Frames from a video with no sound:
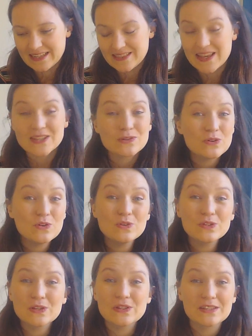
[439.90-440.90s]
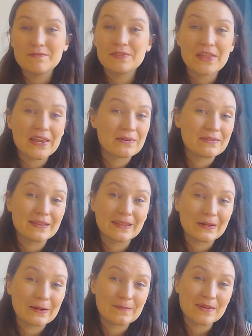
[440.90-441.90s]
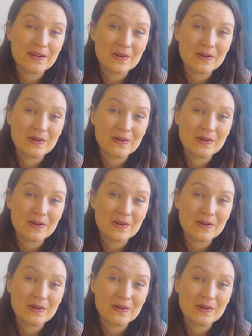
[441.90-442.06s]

There's also something within the European